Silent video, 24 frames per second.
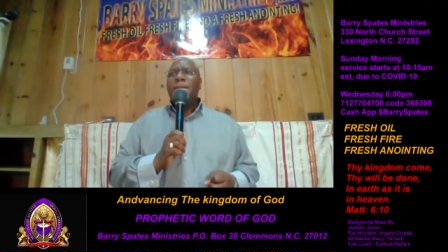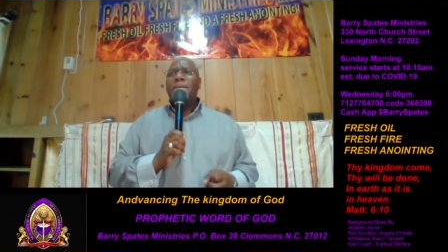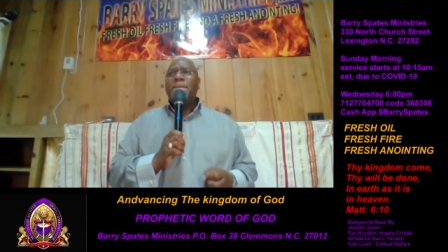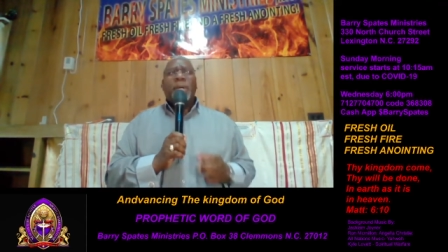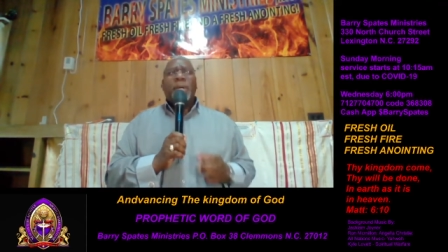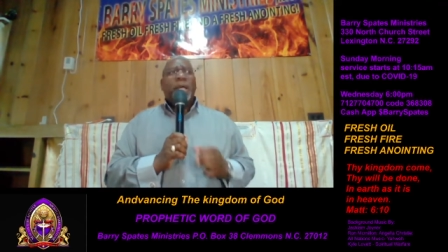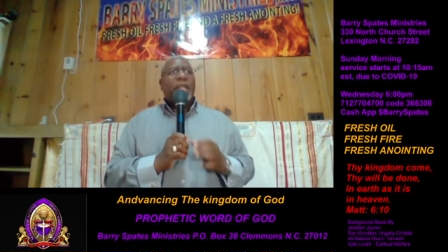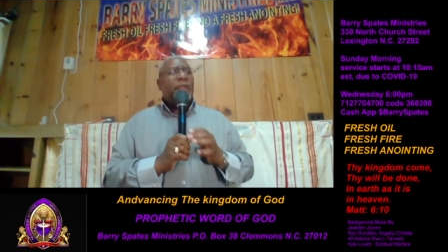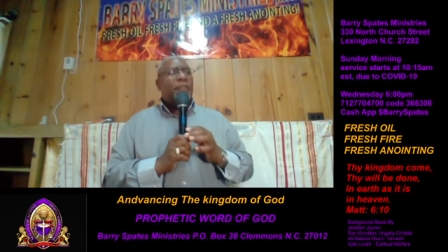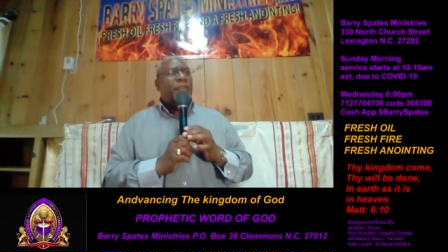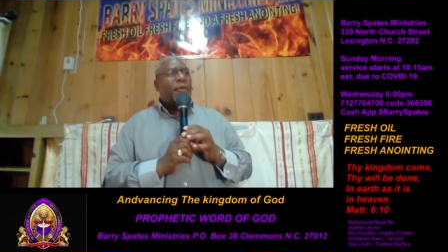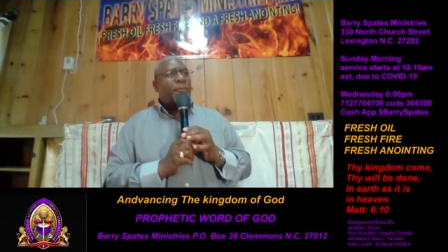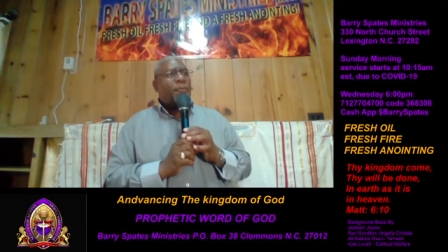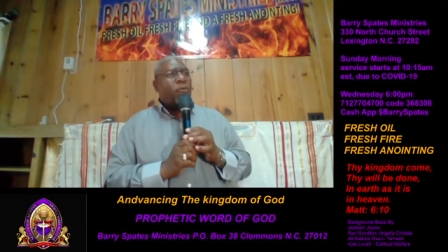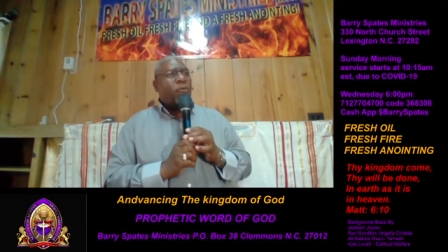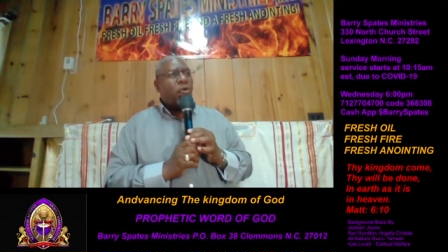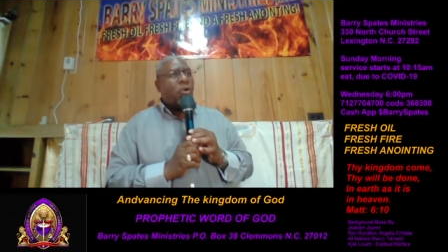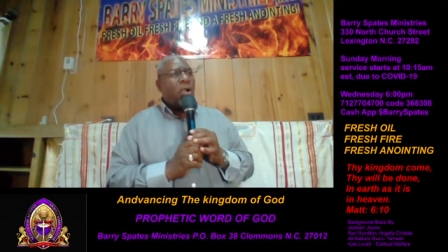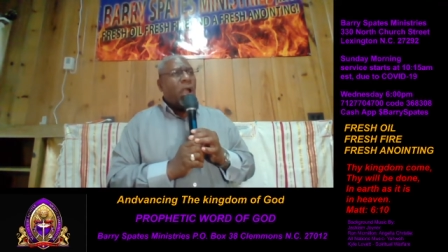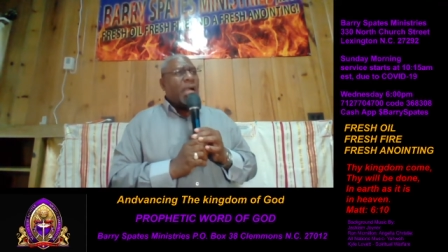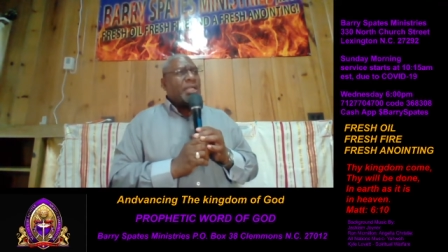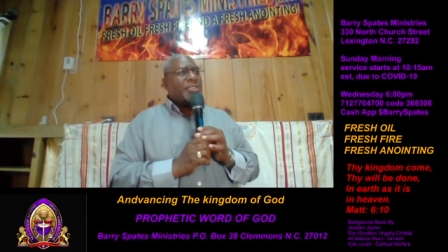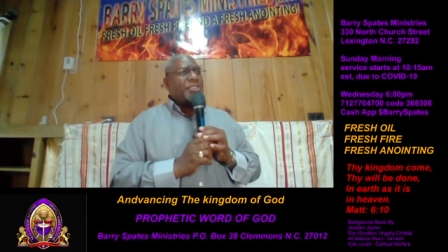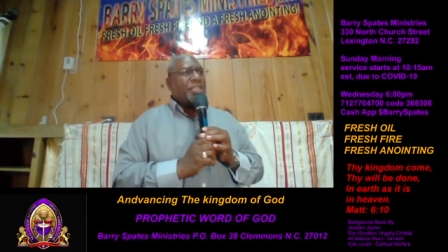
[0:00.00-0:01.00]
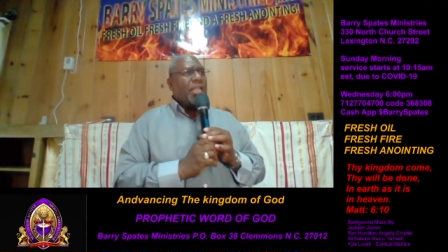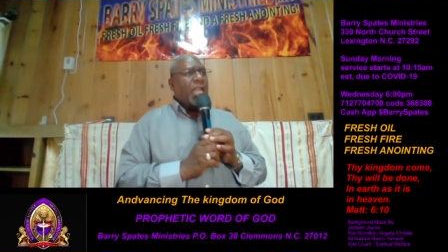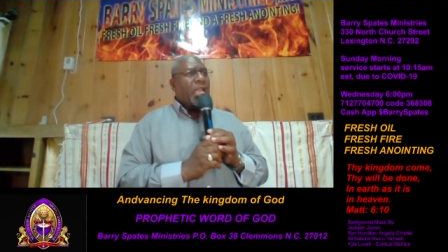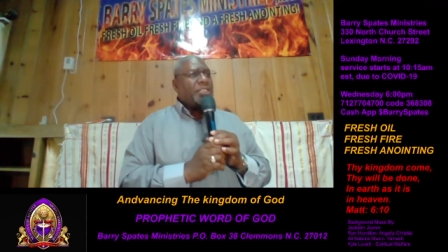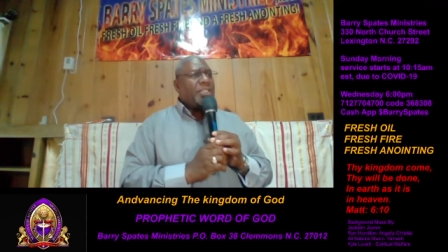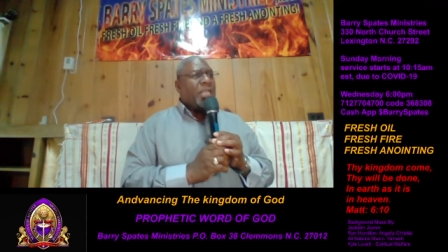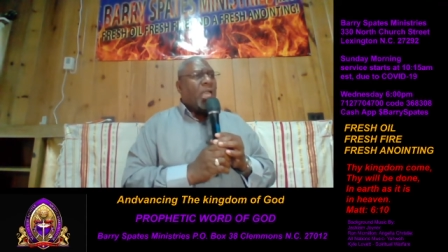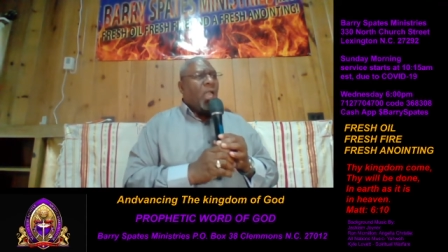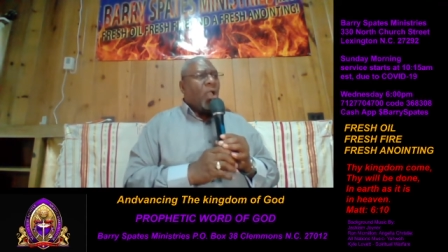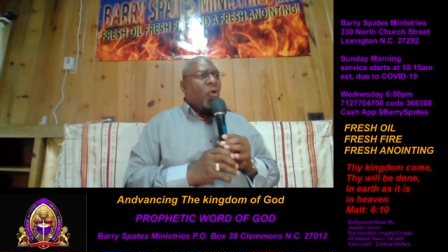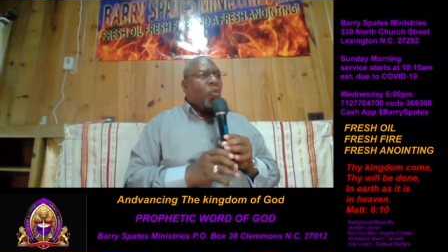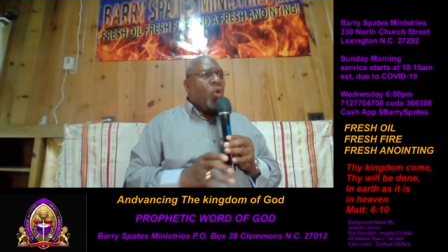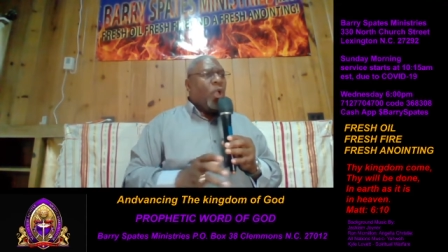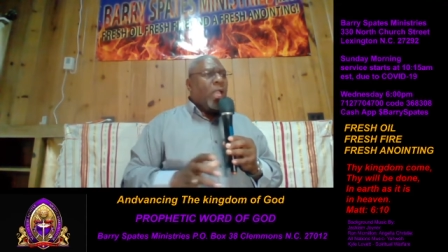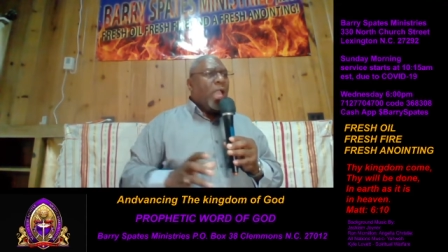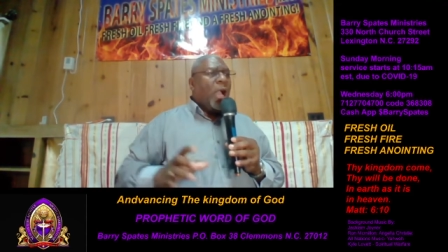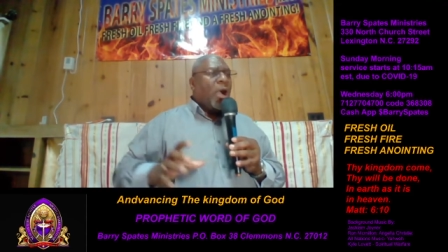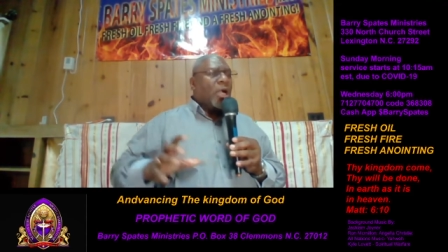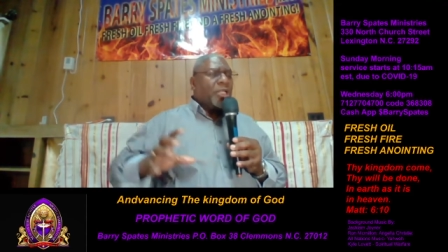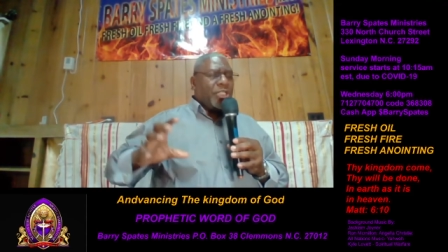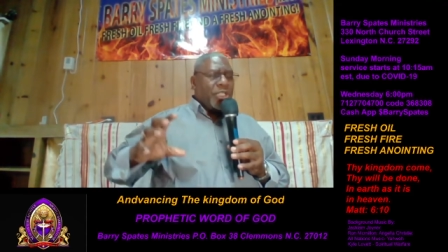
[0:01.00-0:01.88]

But in the process, we are